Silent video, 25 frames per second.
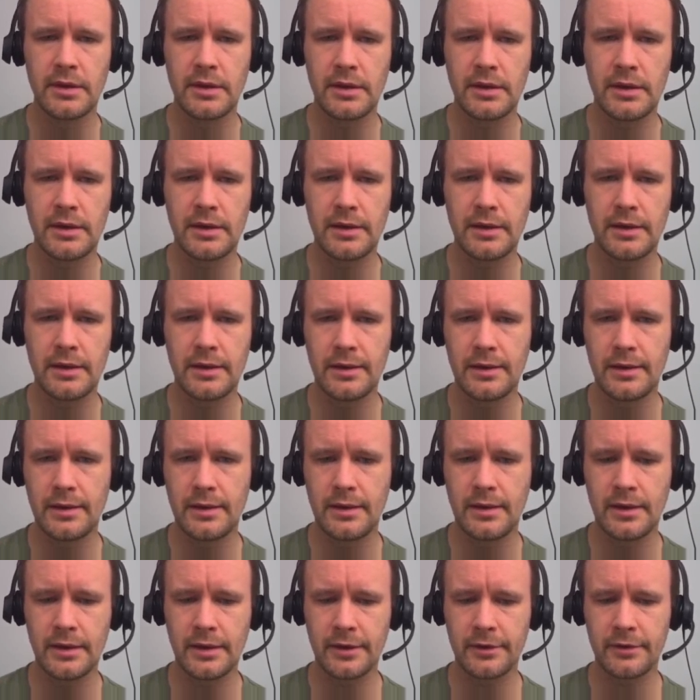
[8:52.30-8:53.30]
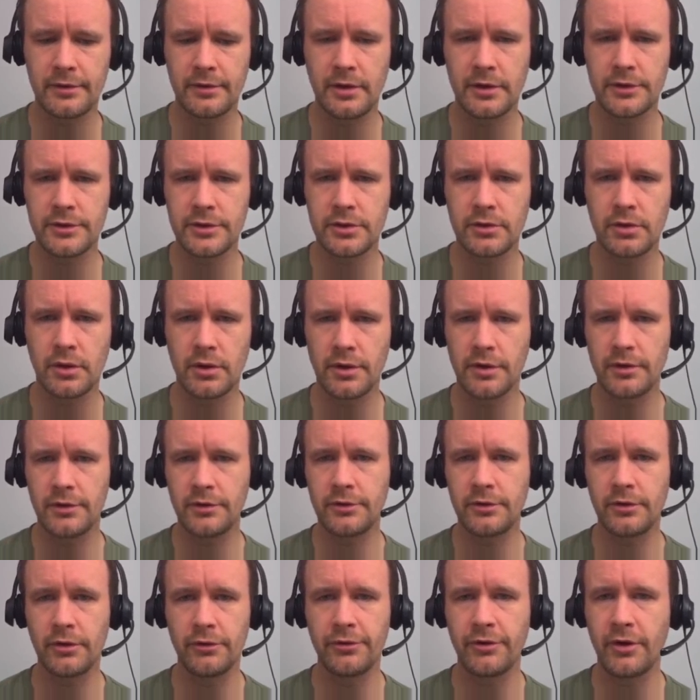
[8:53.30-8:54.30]
uh, I guess I'll just call it
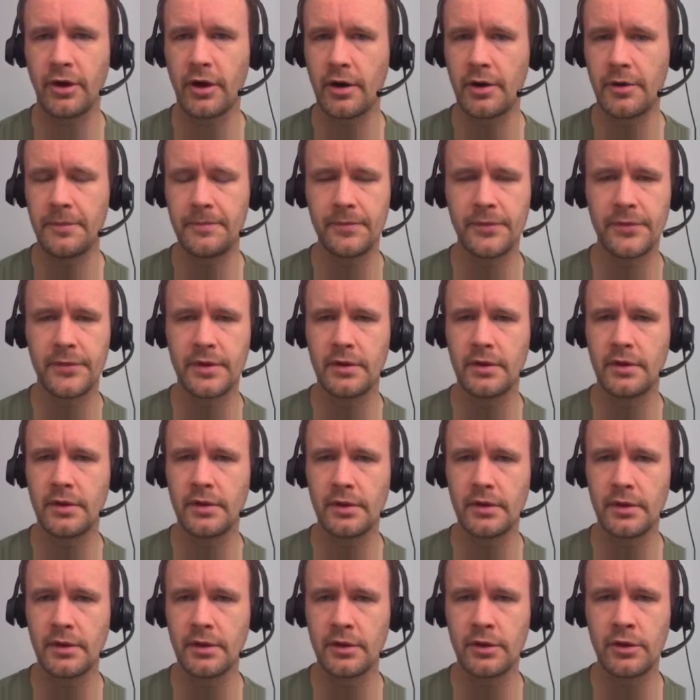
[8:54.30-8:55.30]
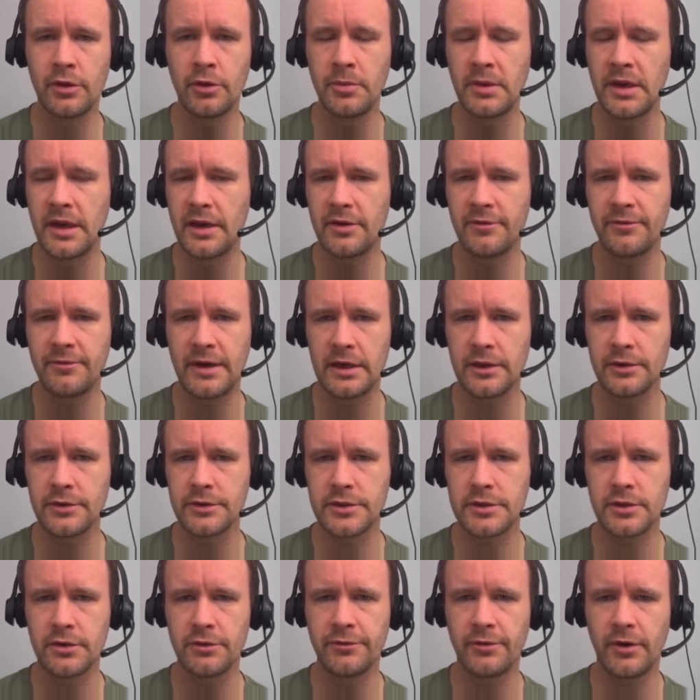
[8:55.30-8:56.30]
so far, uh, the accumulated value
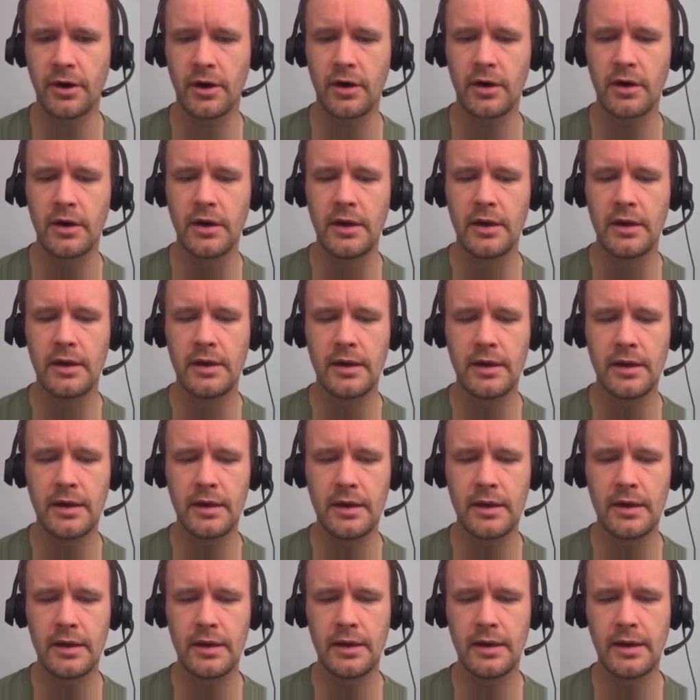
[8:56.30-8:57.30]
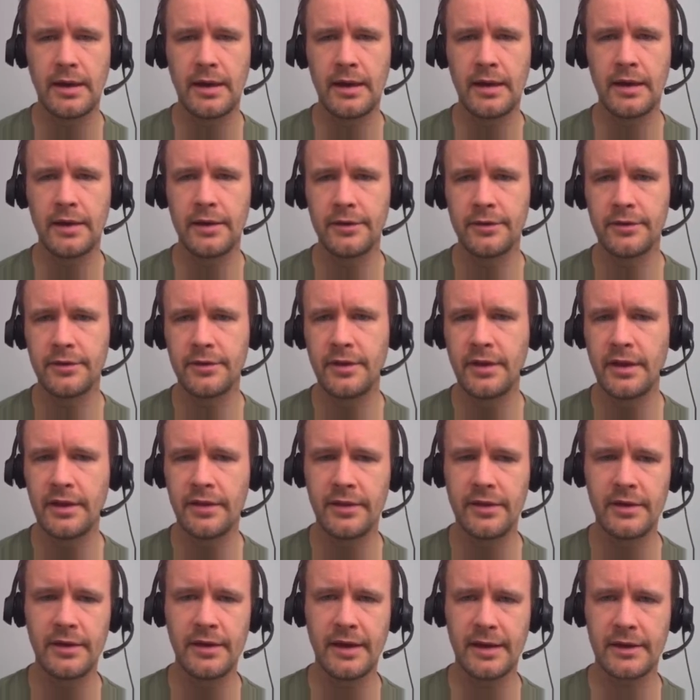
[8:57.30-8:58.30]
so far, uh, and then
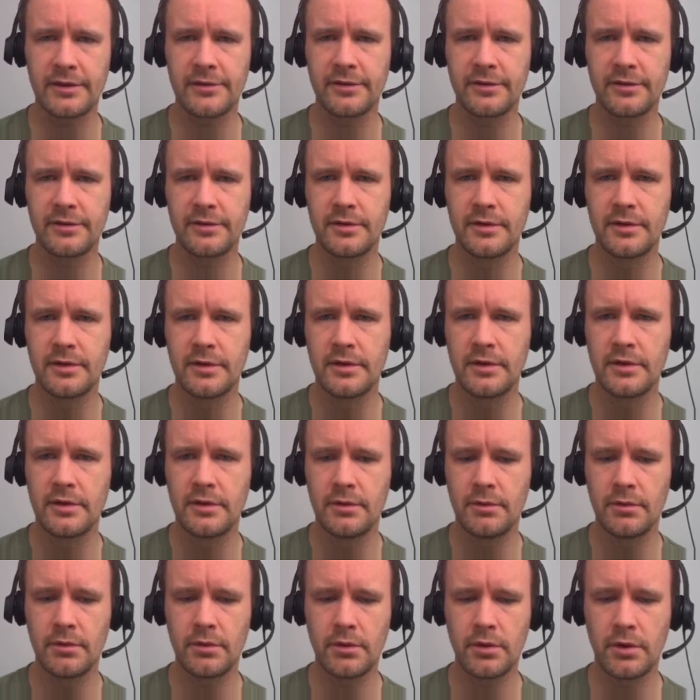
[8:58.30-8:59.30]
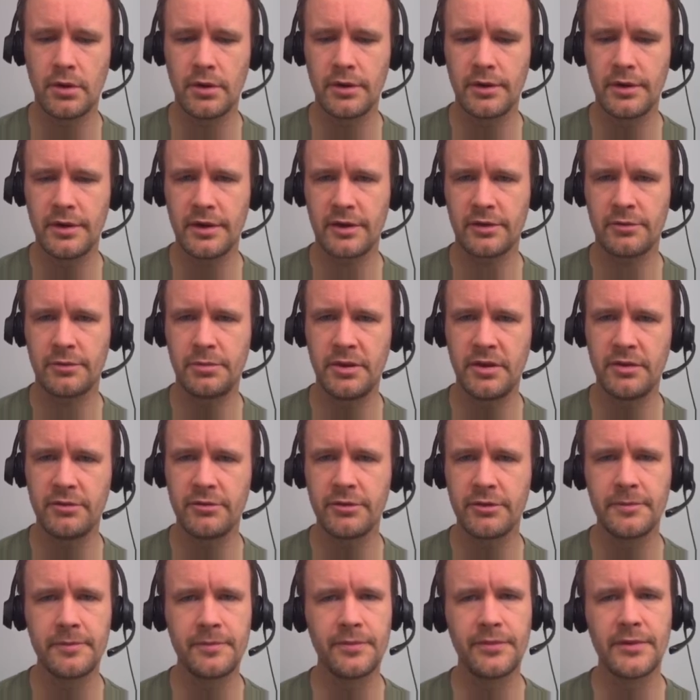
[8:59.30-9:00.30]
the next, call it next
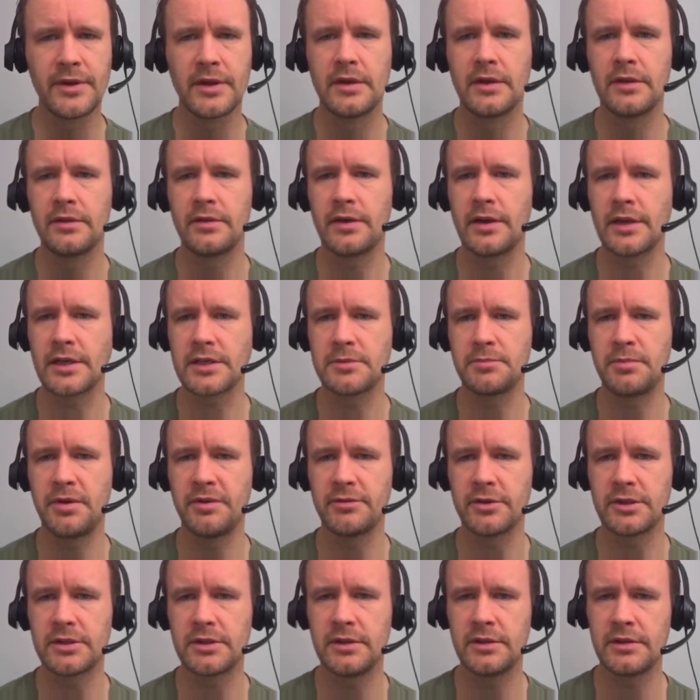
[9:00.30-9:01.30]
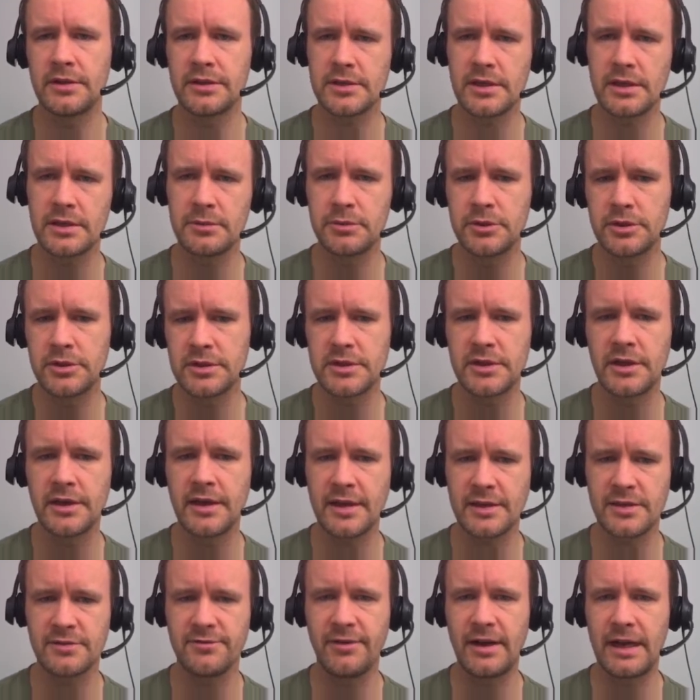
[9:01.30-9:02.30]
piv, the next pivot in this case, but just the
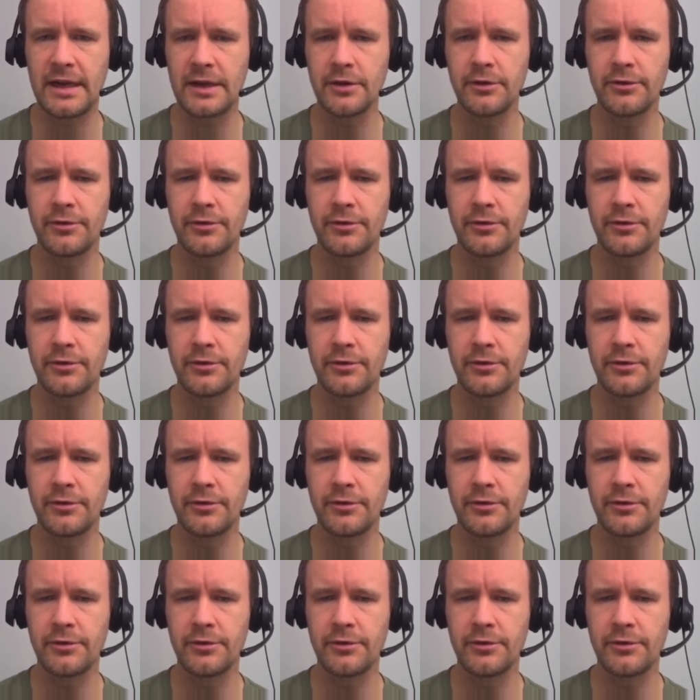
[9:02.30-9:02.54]
next value